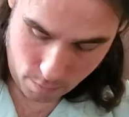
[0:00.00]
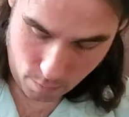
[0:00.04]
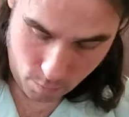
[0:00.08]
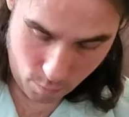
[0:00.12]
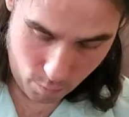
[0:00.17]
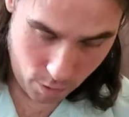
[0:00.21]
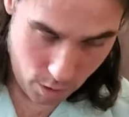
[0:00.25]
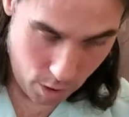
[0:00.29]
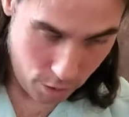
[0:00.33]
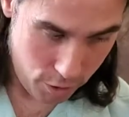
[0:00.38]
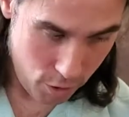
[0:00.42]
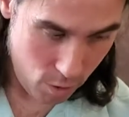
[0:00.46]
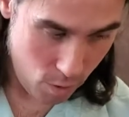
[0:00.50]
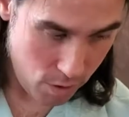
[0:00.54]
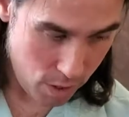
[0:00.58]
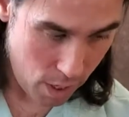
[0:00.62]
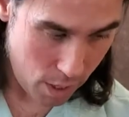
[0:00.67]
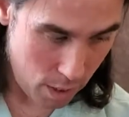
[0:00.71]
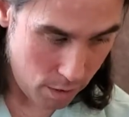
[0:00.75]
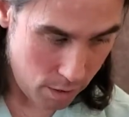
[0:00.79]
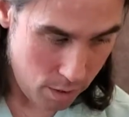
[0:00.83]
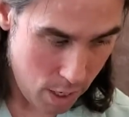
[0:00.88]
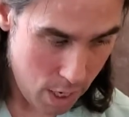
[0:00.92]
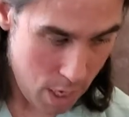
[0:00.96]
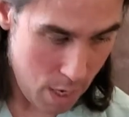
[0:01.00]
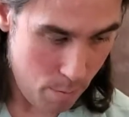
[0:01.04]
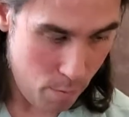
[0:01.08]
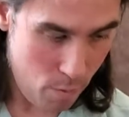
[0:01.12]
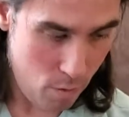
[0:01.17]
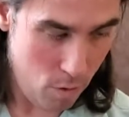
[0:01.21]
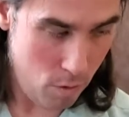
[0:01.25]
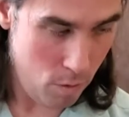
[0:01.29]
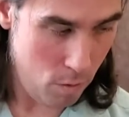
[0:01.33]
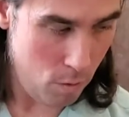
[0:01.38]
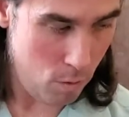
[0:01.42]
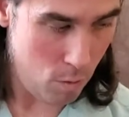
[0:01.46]
what I'll do is at a
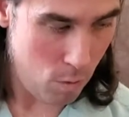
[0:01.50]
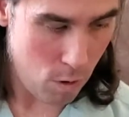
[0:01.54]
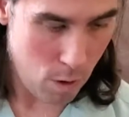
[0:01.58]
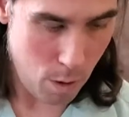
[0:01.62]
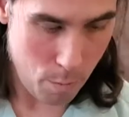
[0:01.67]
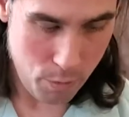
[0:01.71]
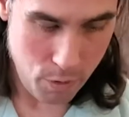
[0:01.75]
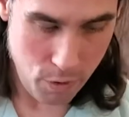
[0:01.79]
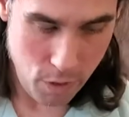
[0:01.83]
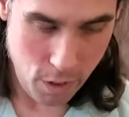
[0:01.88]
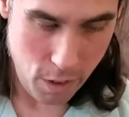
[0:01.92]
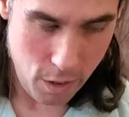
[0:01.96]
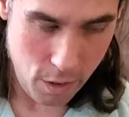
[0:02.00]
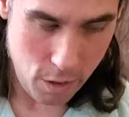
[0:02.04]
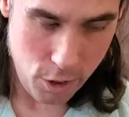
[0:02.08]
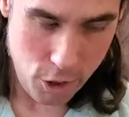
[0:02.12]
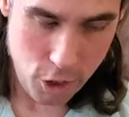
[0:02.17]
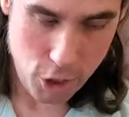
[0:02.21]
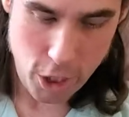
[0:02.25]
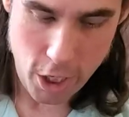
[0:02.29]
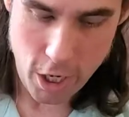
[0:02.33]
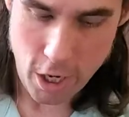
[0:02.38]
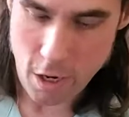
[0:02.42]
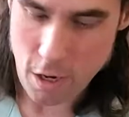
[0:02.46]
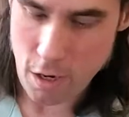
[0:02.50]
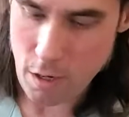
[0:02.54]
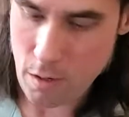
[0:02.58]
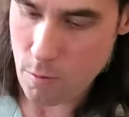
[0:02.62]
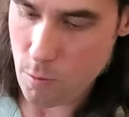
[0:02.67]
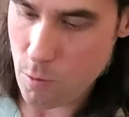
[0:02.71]
table where I'm sitting in this chair